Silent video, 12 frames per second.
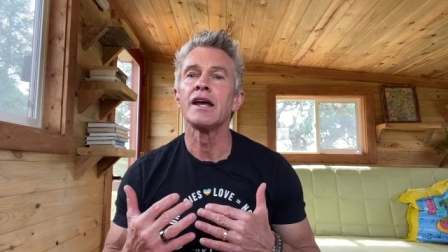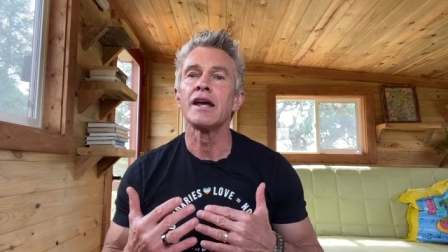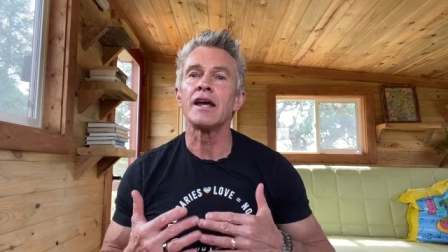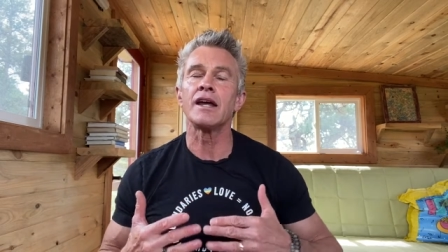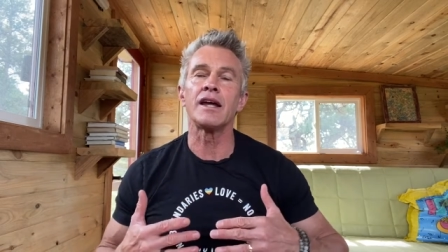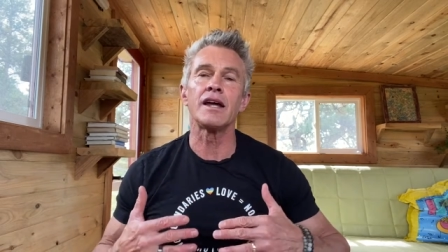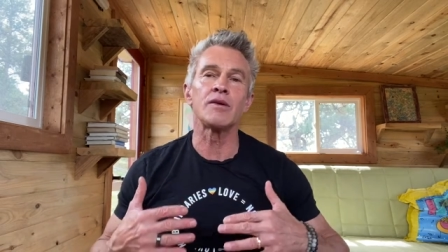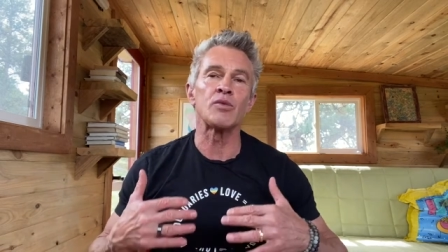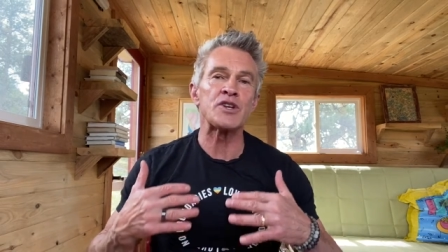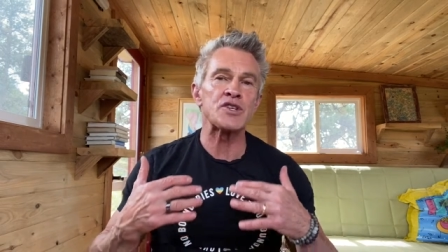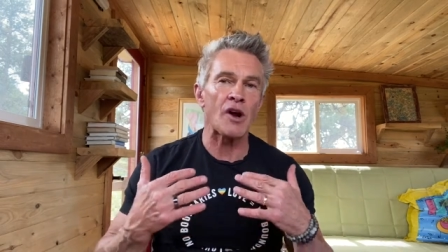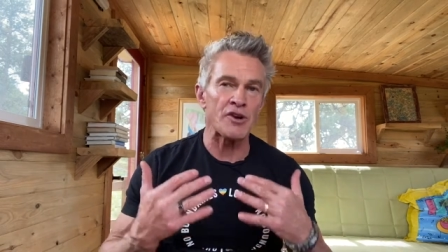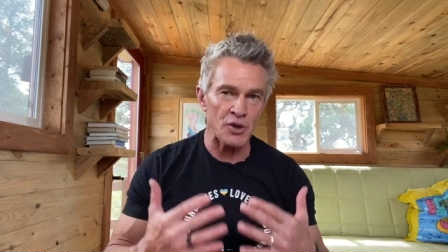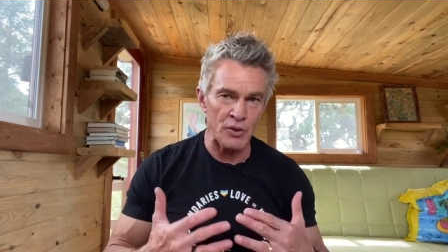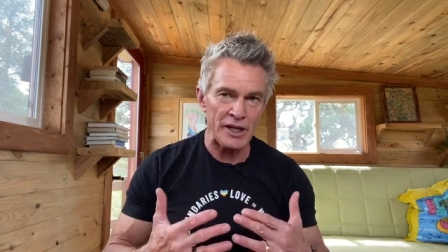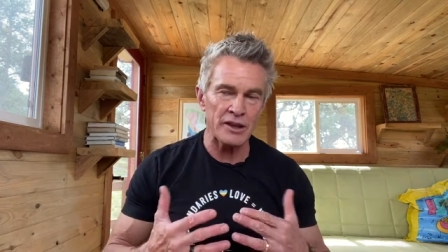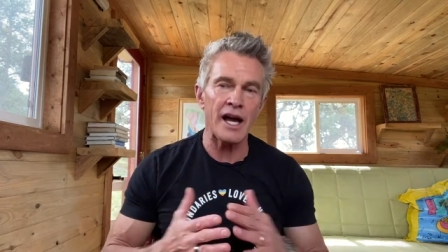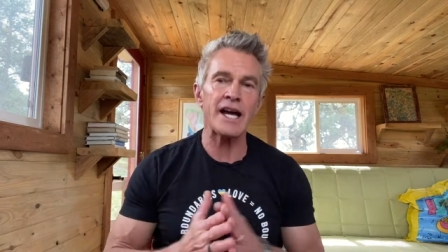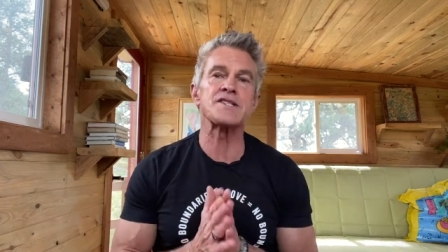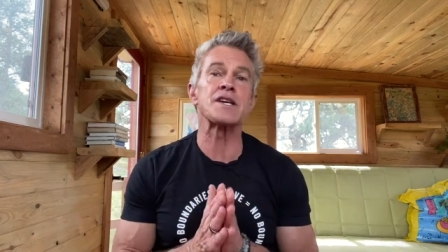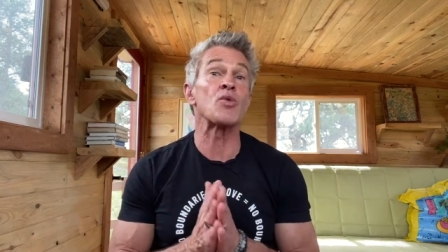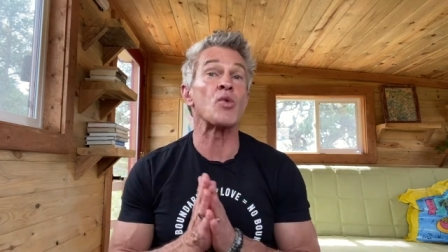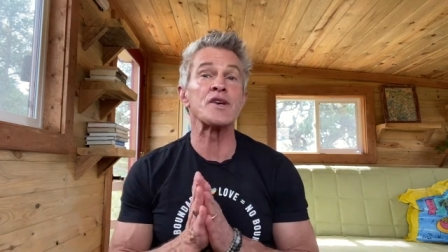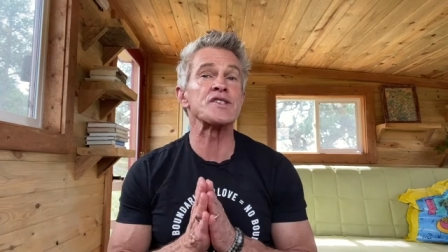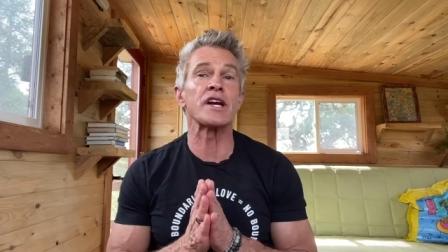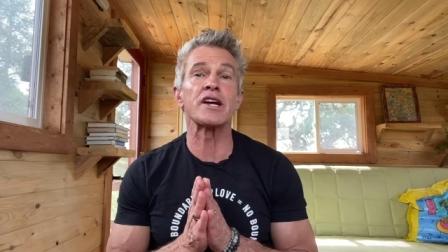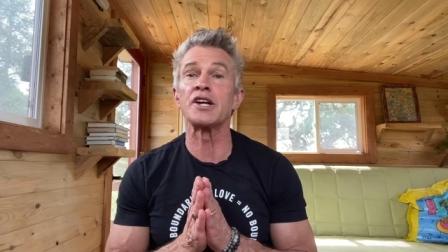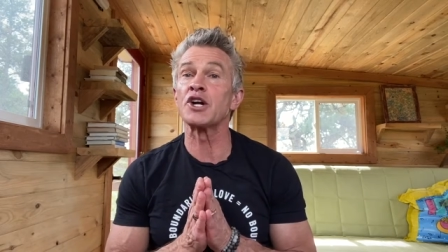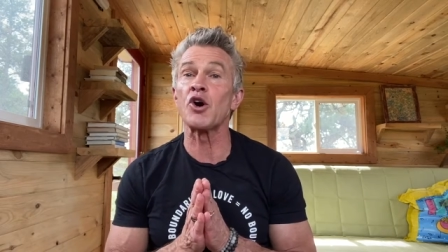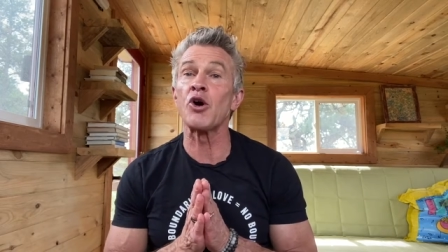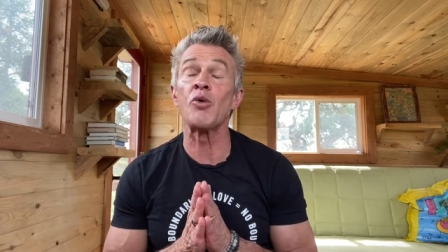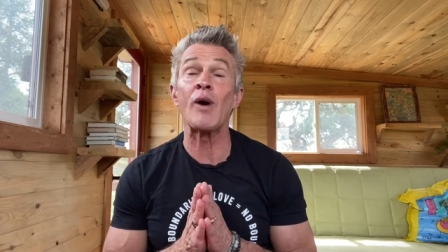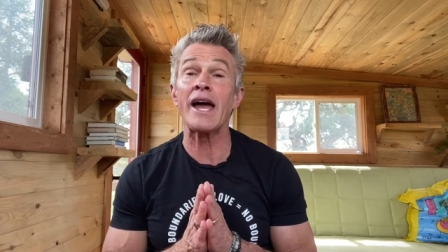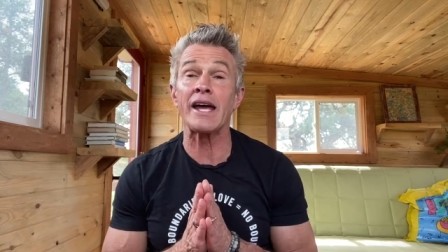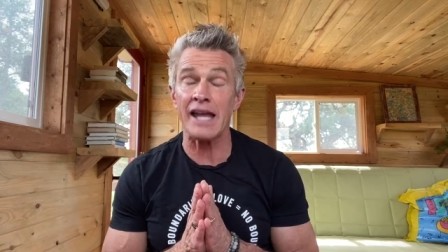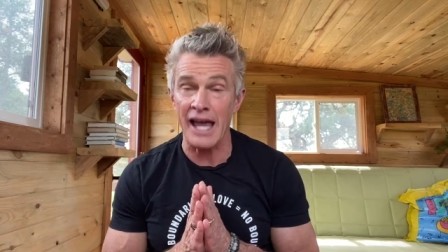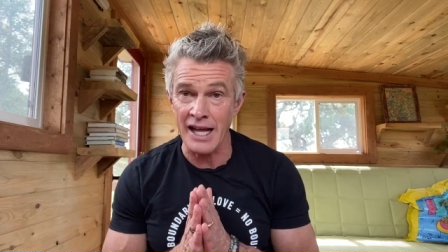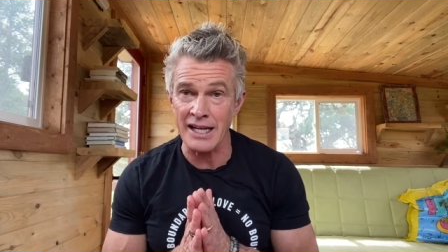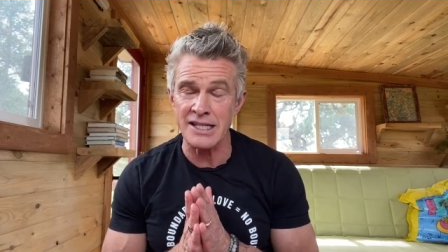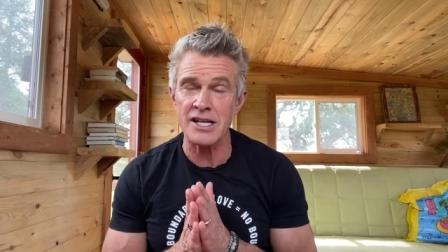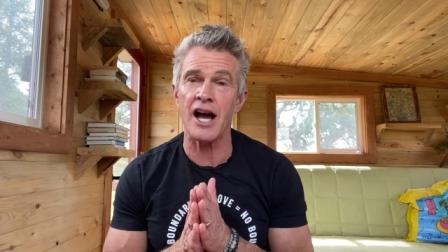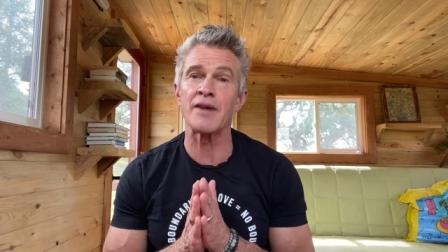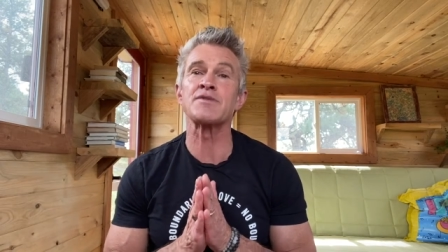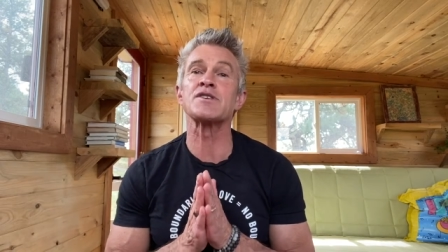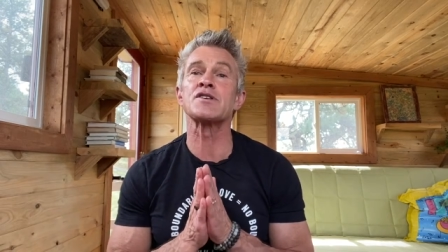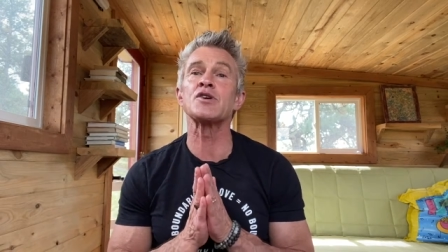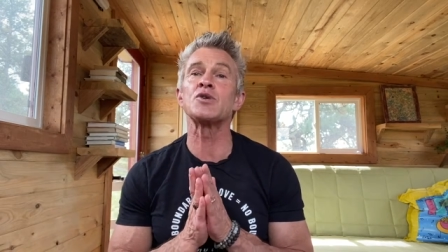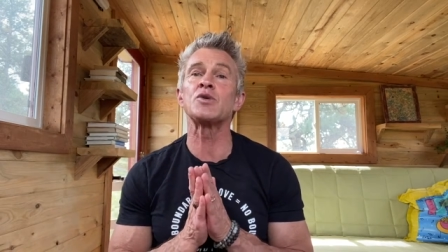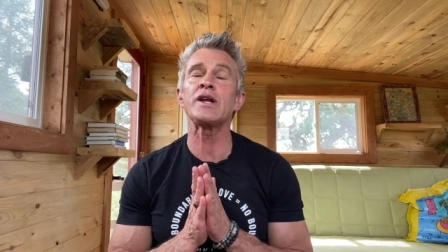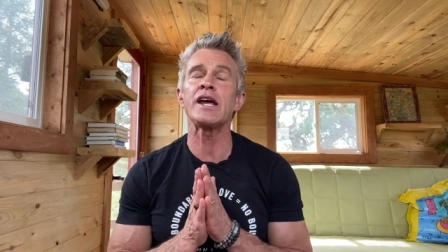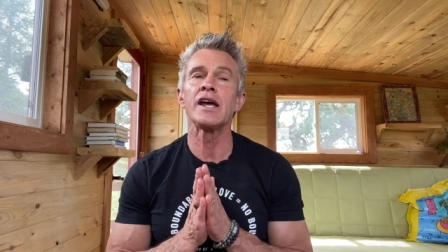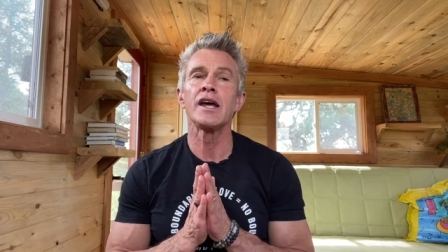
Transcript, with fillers: and we started to realize it wasn't going to go away anytime soon,